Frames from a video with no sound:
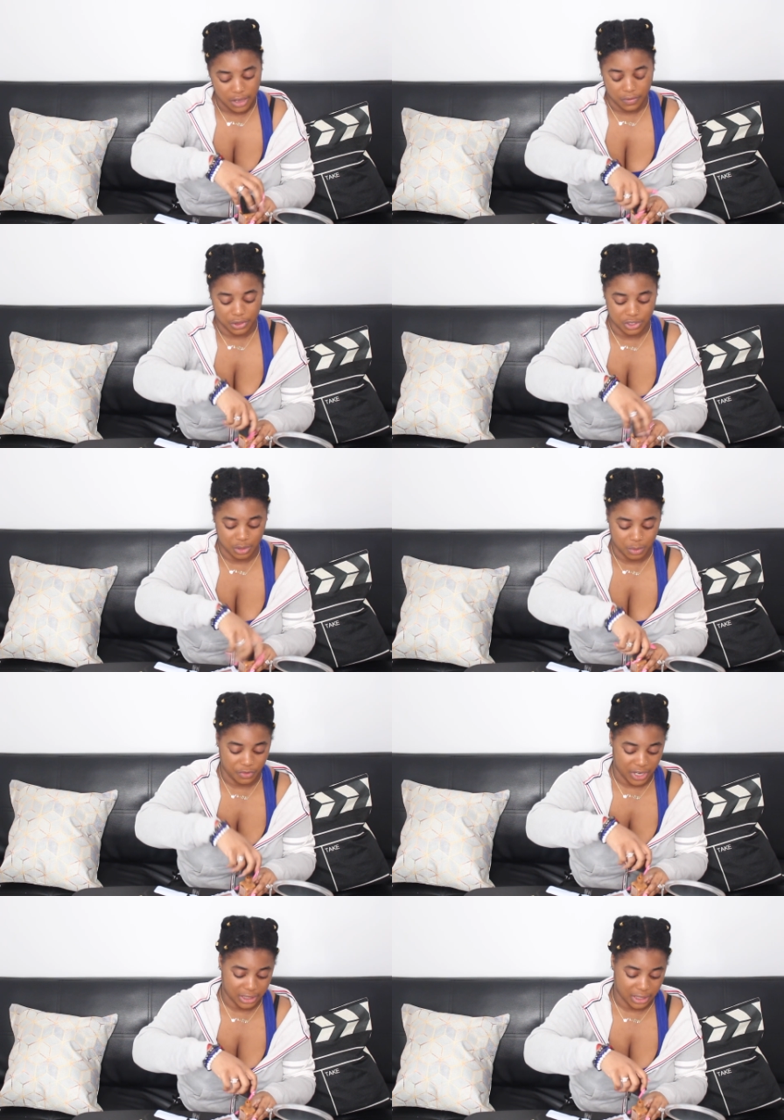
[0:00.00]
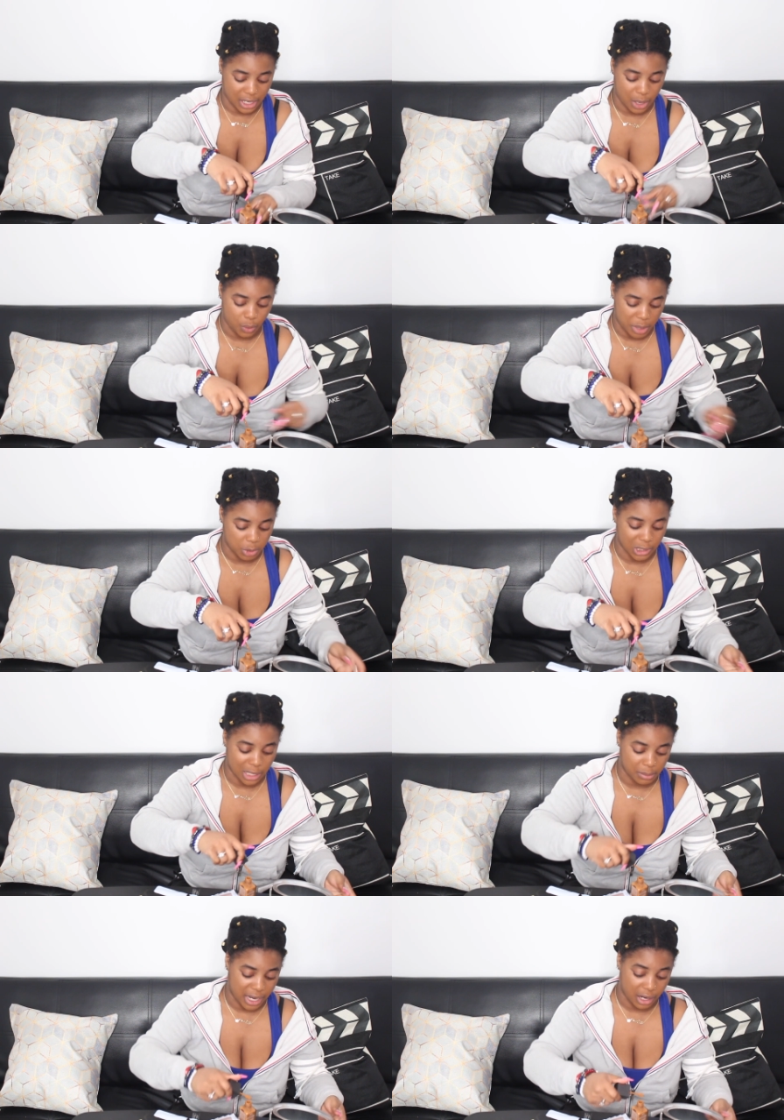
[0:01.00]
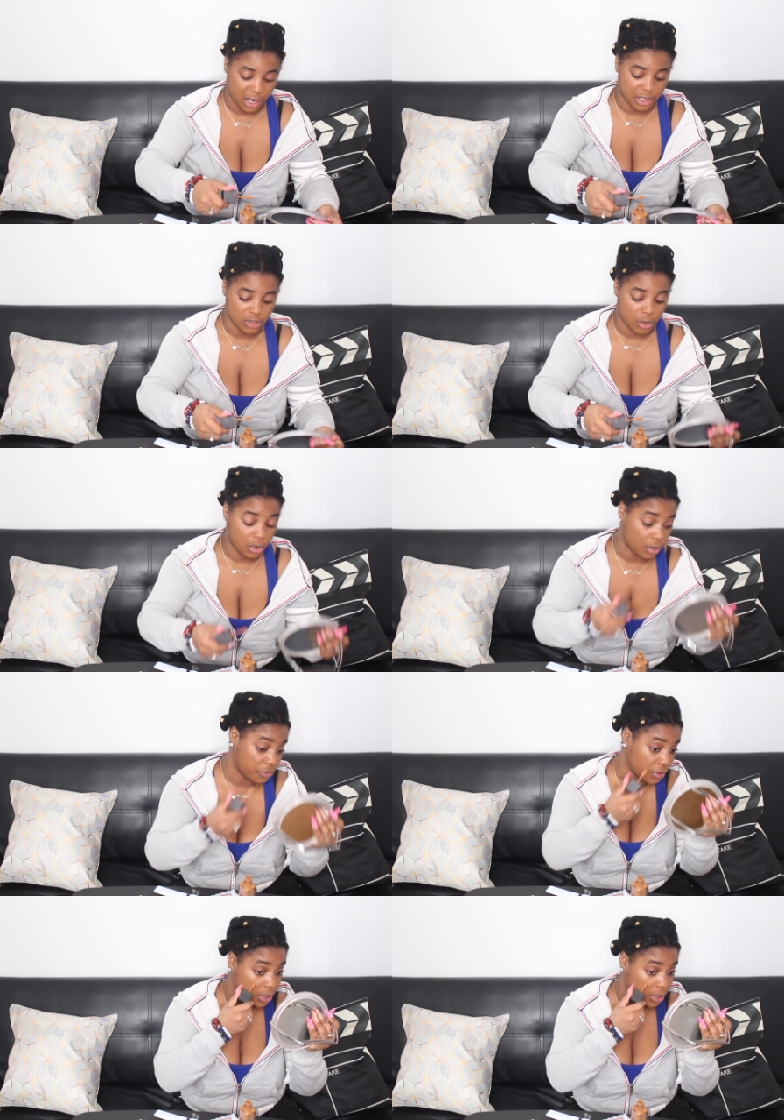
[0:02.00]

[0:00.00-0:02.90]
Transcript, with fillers: for the simple fact that I wiped a lot of my eyes off.